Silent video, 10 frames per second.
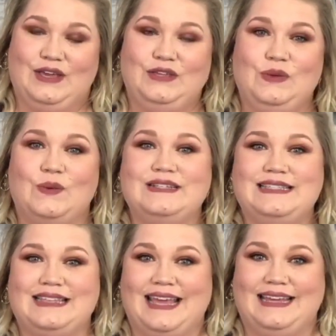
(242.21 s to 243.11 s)
Your
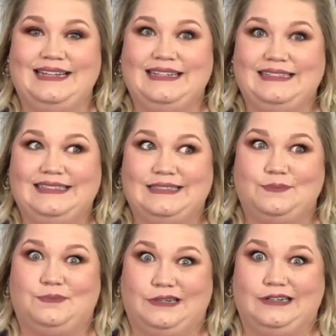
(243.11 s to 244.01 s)
skin is
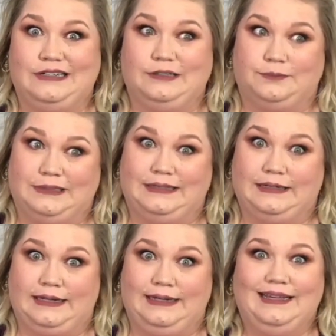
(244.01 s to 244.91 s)
part of your
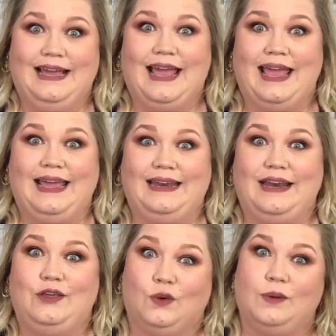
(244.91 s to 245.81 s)
body,
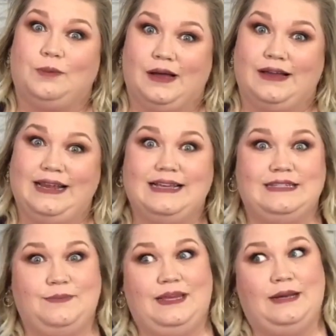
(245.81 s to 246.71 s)
and your body
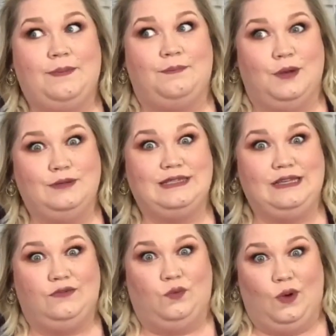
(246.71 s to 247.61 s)
is made up
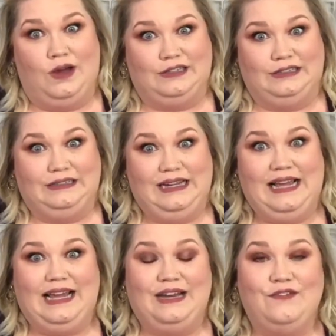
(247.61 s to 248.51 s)
mostly of water.
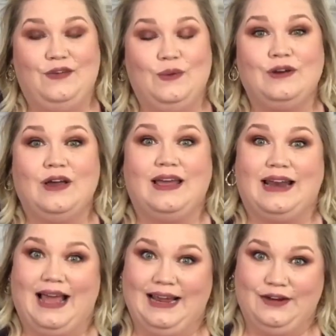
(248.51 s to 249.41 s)
And if you are not
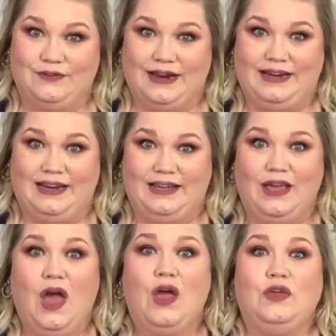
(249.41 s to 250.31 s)

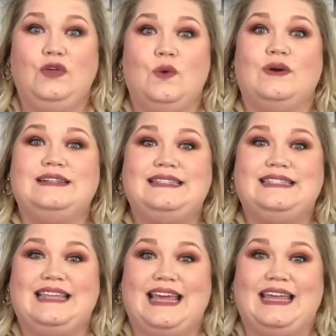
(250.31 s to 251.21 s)
hydrating, your
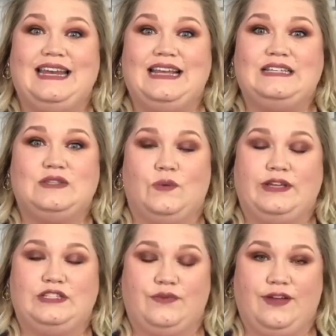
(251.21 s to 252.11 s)
skin is
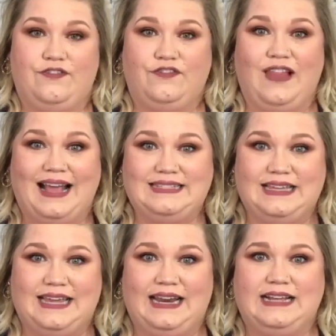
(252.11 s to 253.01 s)
going to reflect
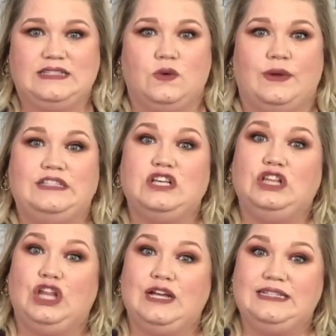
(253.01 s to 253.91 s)
it. It's going to
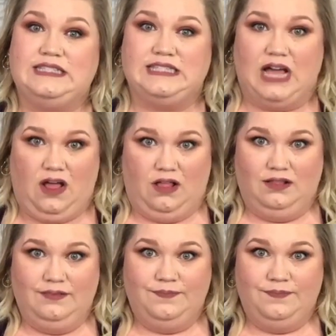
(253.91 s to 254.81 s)
look dull.